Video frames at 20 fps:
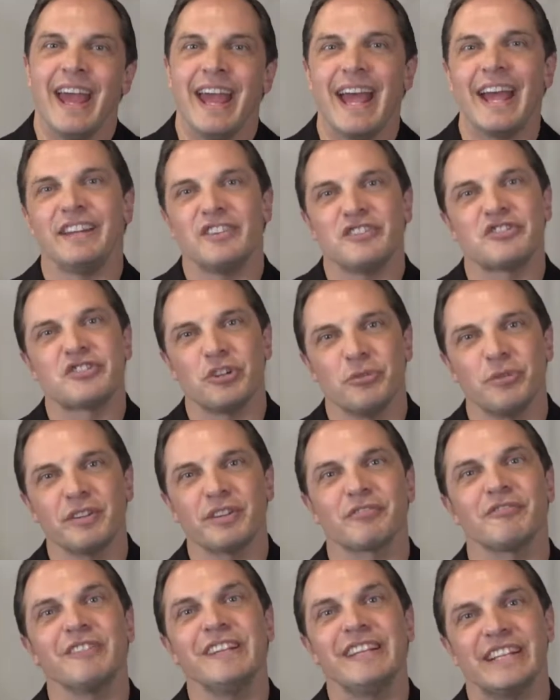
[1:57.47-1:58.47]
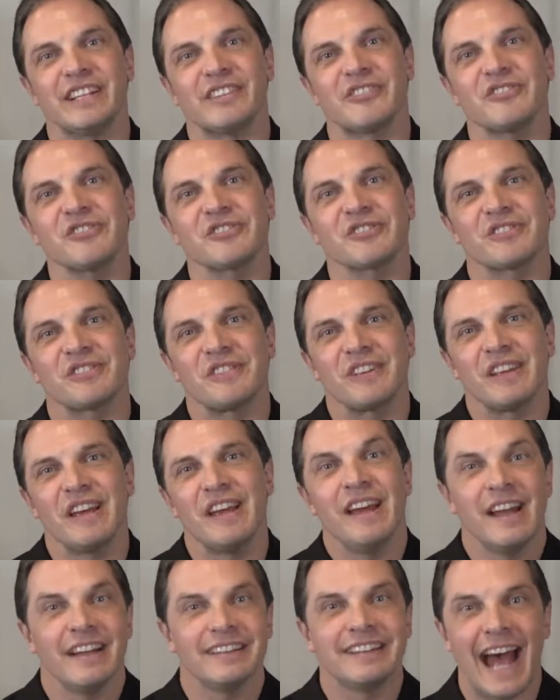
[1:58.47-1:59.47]
And in two or three years,
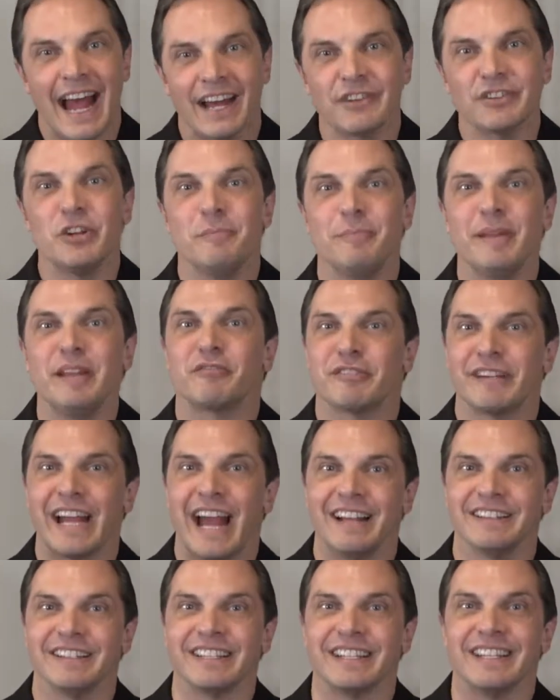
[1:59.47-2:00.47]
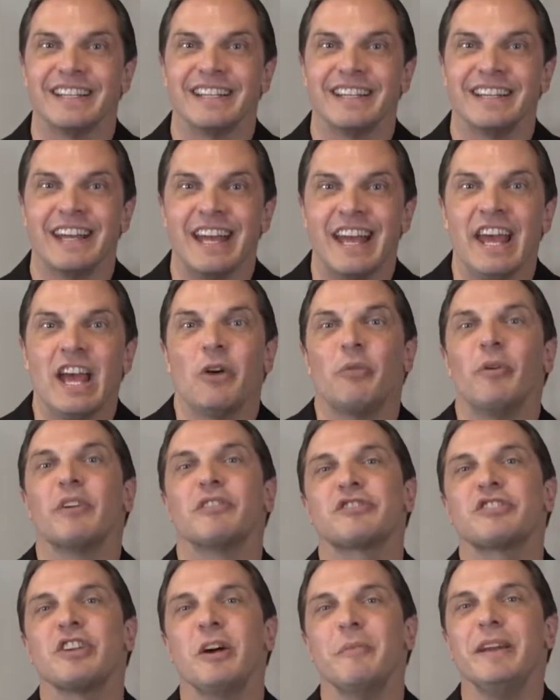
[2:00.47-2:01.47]
that could be a reality
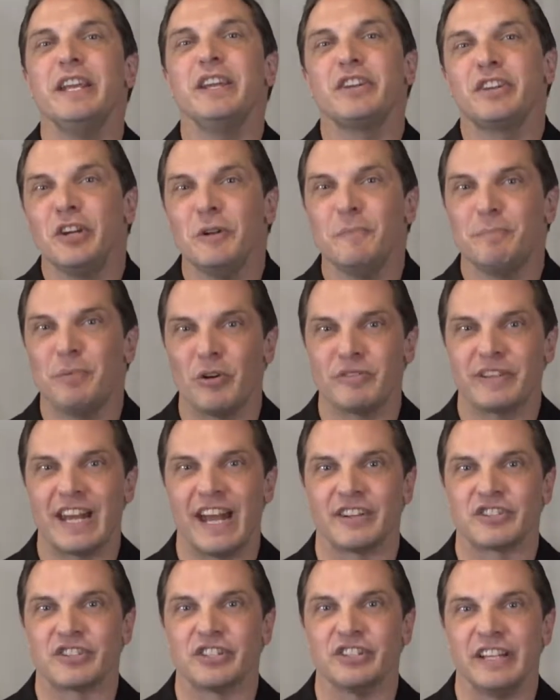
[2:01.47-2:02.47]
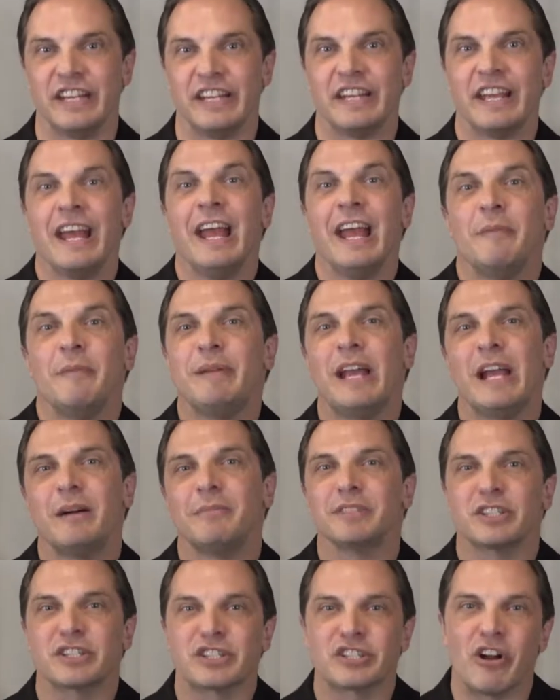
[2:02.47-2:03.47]
where somebody could potentially be
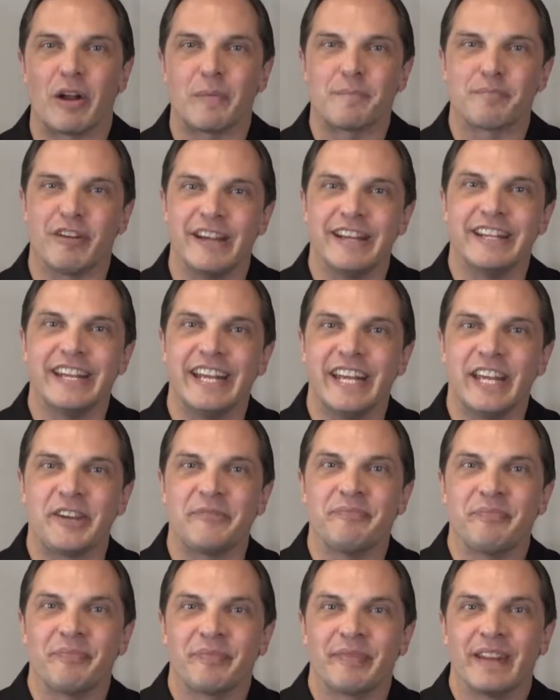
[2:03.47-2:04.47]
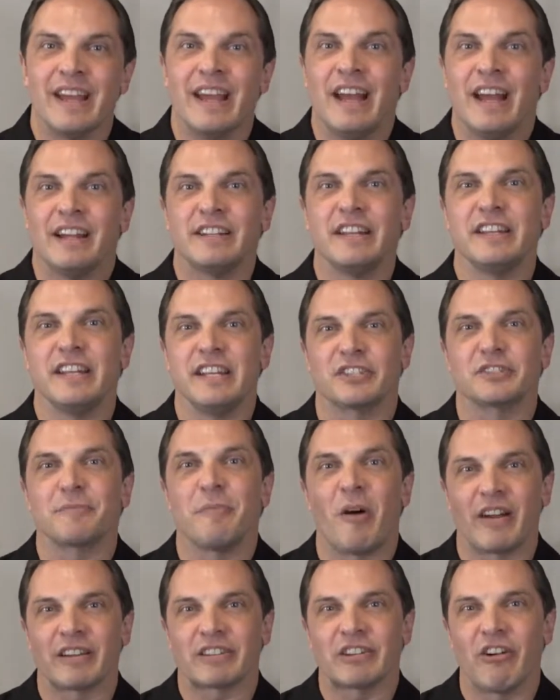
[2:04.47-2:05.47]
able to start breaking in to these
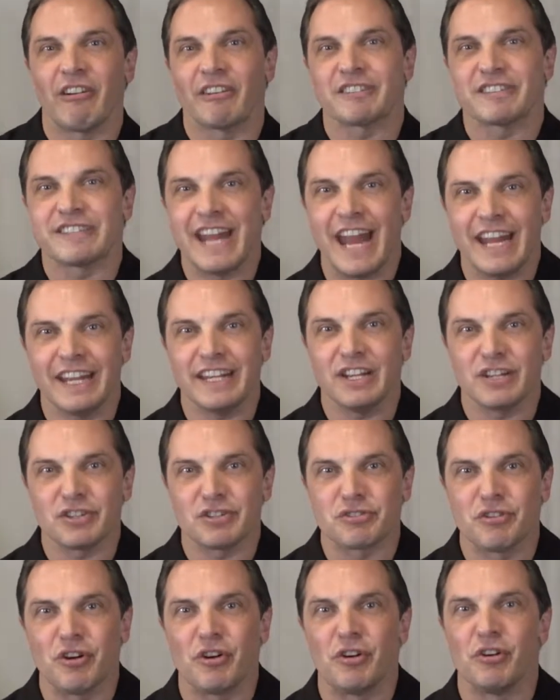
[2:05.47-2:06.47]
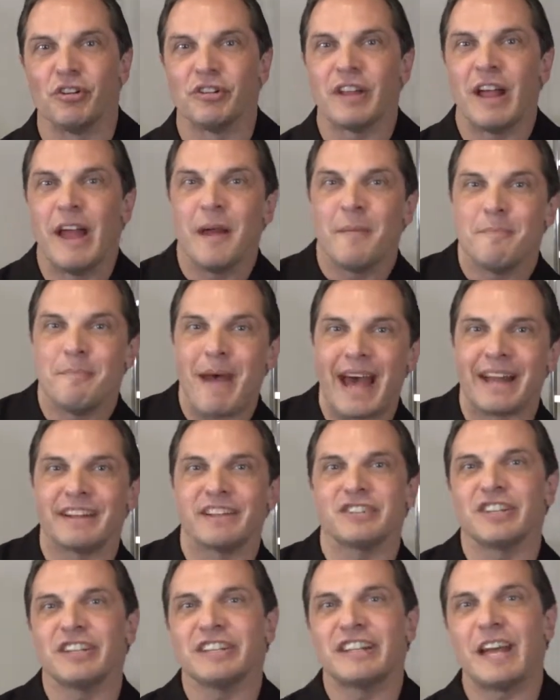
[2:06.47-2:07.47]
smart cars, taking control,
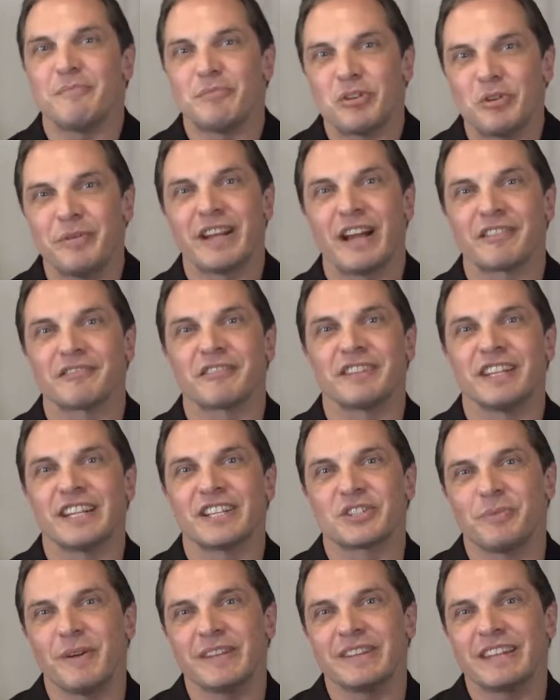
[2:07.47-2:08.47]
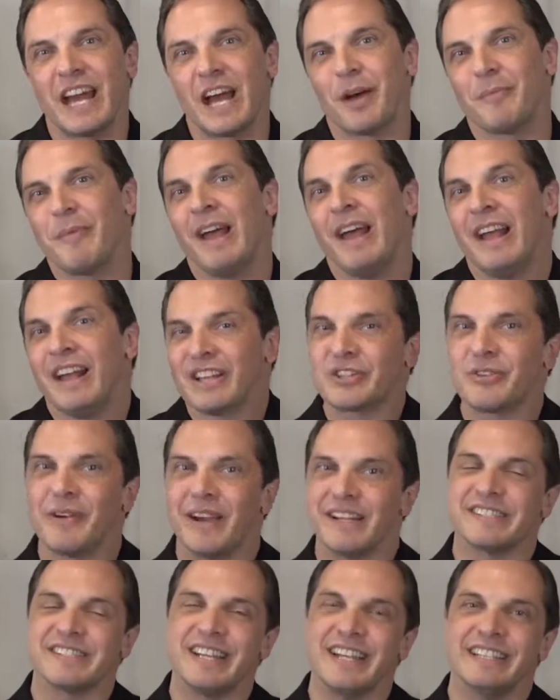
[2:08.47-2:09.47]
managing them, doing other things with them. So
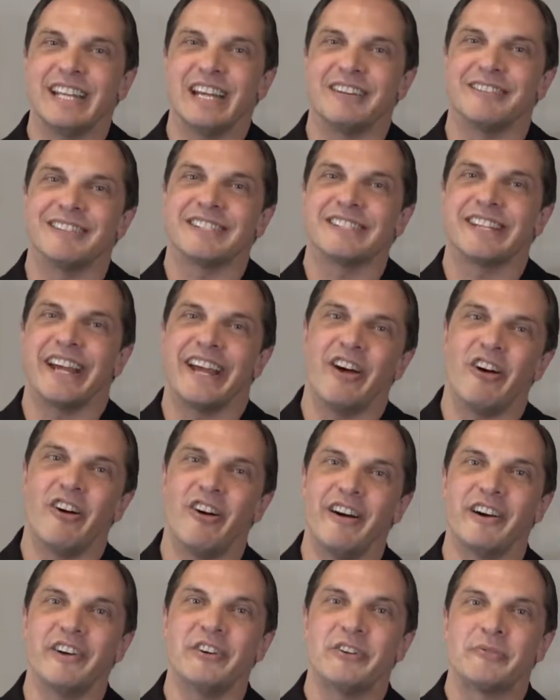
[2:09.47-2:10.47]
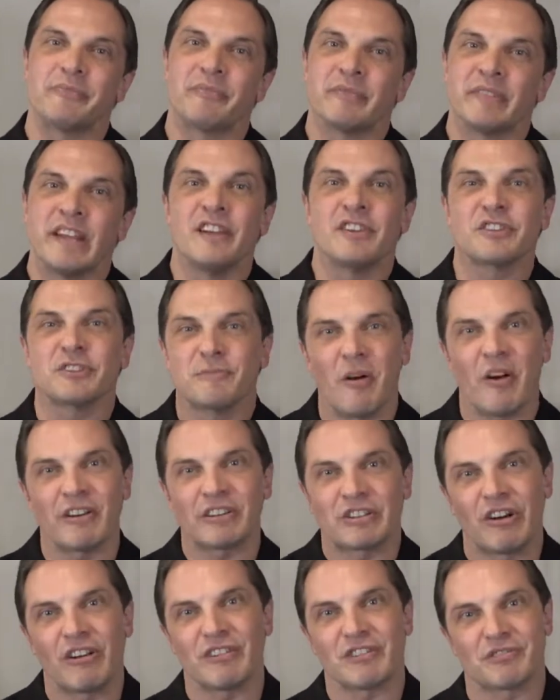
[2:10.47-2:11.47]
I sit there and say, are
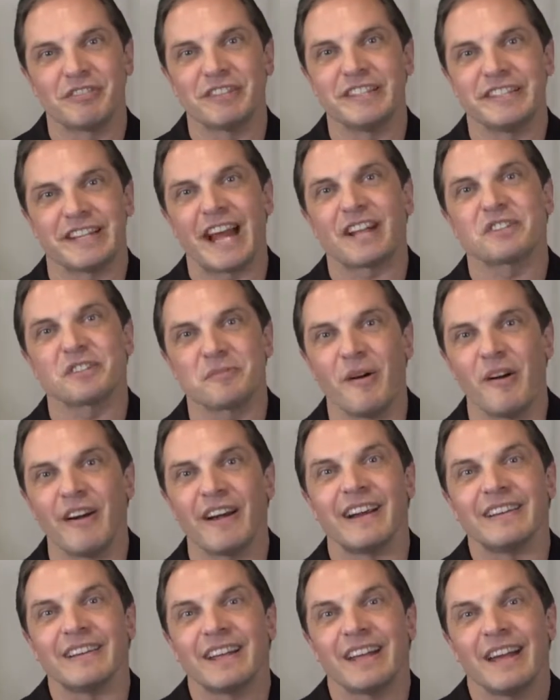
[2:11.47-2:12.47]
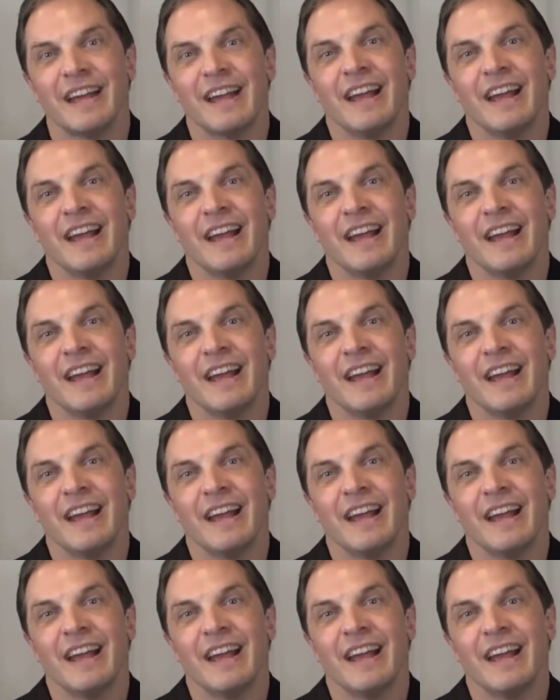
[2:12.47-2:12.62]
smart cars really that smart?